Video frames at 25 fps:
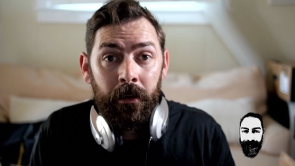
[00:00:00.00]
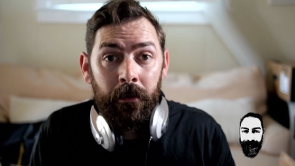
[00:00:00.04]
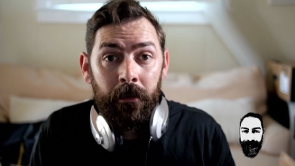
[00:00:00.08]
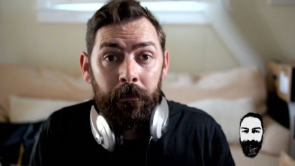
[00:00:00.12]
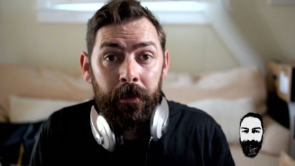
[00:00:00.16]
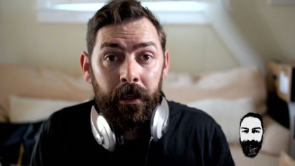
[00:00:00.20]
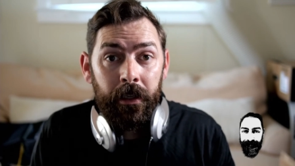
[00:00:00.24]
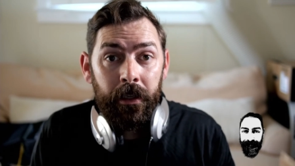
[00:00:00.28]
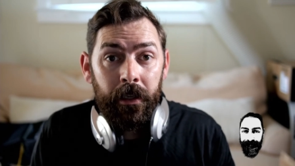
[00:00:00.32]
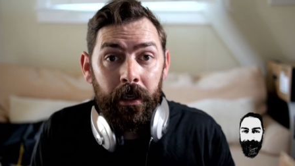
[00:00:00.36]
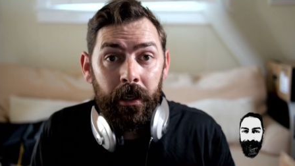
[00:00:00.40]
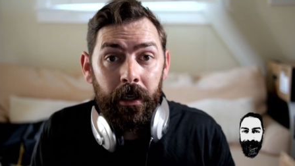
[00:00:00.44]

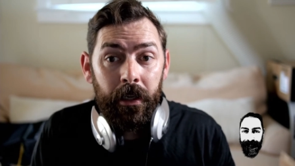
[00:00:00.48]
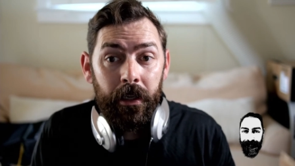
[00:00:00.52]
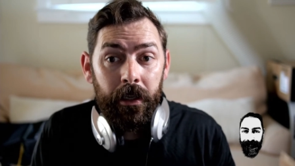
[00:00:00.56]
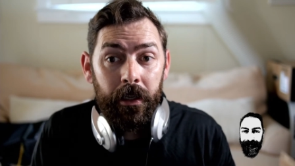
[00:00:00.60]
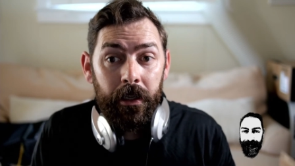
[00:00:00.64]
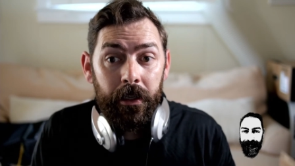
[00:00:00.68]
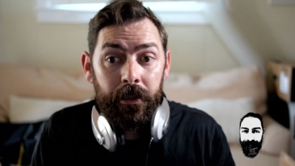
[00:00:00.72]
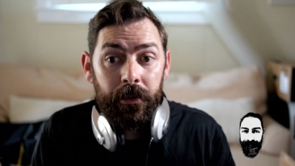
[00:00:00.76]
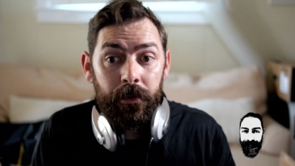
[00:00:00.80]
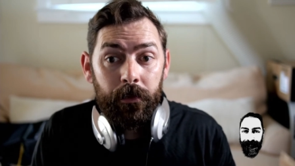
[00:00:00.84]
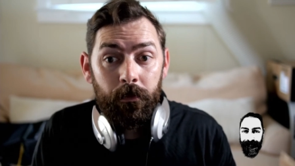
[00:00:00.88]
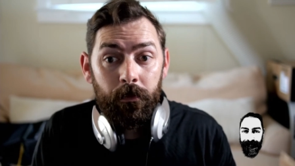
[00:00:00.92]

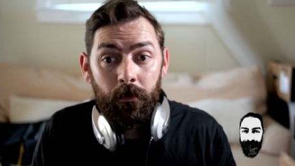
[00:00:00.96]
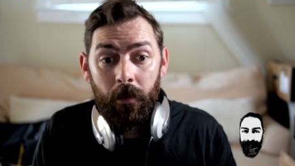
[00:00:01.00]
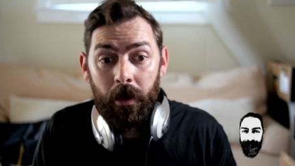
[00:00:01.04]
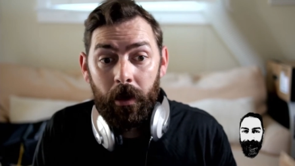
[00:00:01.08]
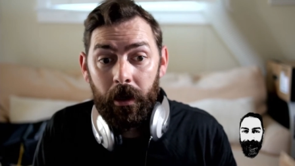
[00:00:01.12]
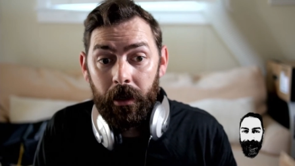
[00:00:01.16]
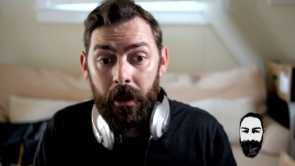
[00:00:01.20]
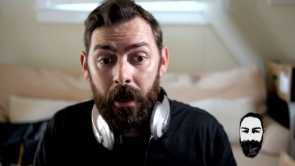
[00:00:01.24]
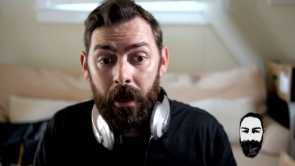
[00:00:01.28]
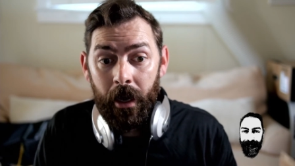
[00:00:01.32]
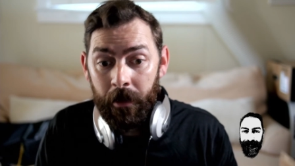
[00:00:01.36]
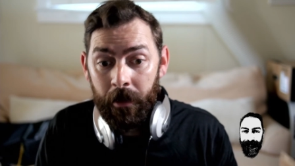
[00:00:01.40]
because
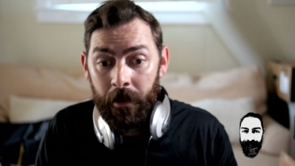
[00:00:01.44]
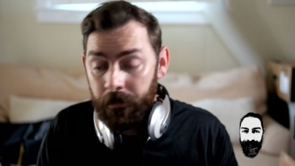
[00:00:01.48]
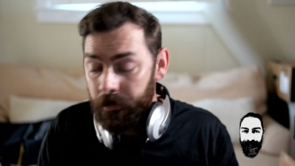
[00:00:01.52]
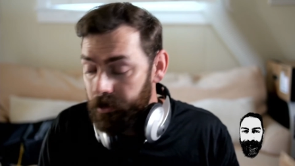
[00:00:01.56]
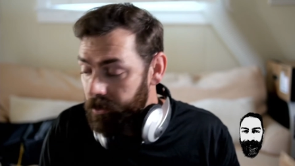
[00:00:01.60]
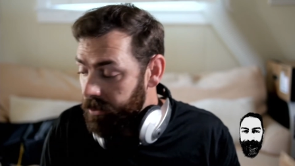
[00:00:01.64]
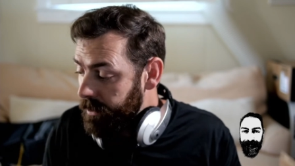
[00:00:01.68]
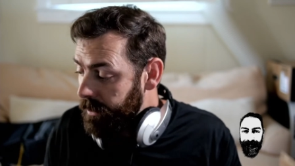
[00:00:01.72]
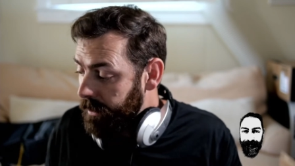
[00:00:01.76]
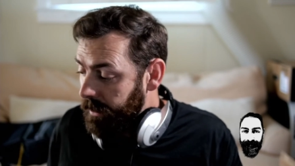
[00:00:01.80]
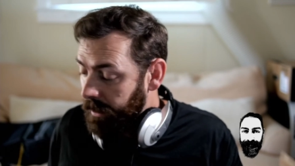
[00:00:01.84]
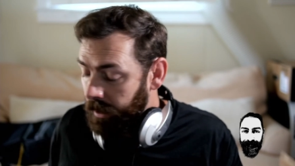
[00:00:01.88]
what I'm
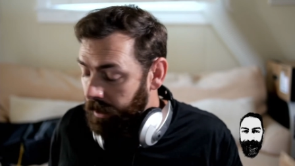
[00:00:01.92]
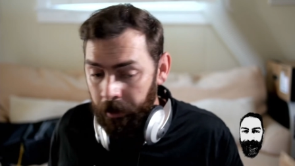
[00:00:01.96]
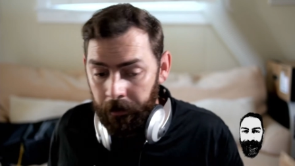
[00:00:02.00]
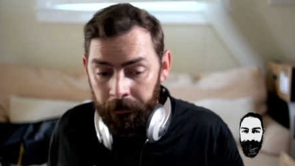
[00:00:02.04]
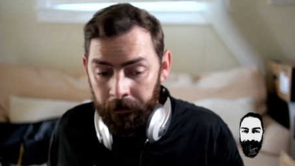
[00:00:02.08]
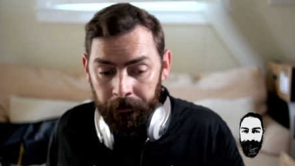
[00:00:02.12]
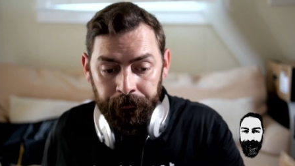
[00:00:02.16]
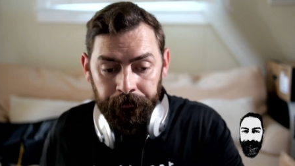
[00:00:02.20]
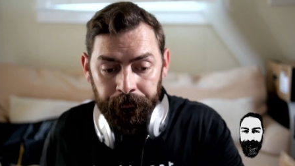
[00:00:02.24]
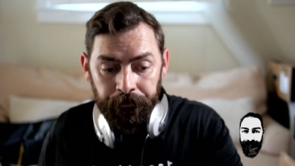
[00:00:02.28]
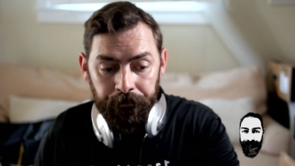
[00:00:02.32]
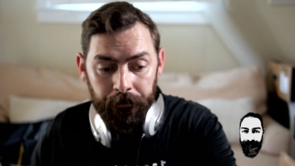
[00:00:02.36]

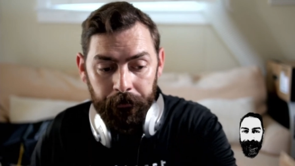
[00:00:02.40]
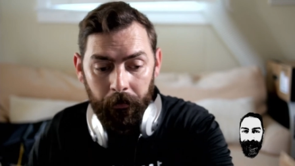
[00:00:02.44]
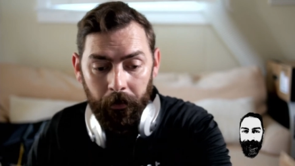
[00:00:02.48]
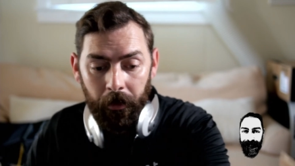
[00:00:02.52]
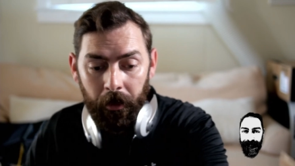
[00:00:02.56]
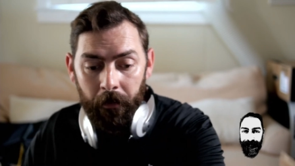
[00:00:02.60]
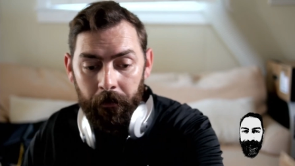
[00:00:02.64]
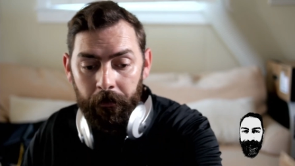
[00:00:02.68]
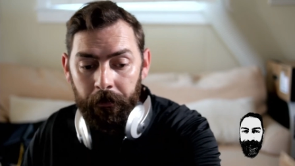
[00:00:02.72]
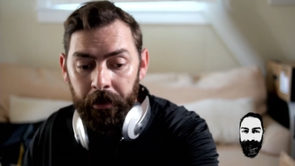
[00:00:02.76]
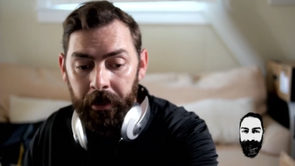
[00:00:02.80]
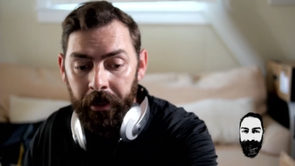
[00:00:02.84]
seeing
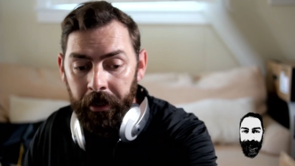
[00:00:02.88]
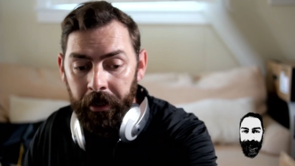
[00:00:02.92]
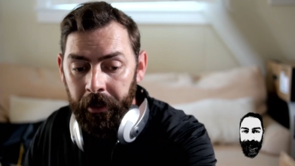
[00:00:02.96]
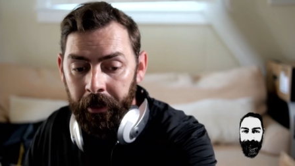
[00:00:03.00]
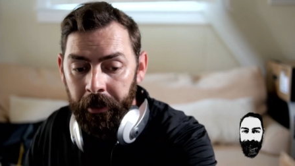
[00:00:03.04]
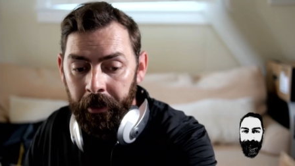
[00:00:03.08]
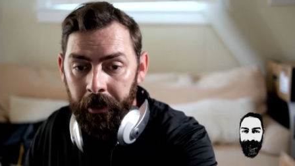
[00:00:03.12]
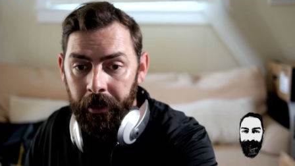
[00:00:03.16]
being,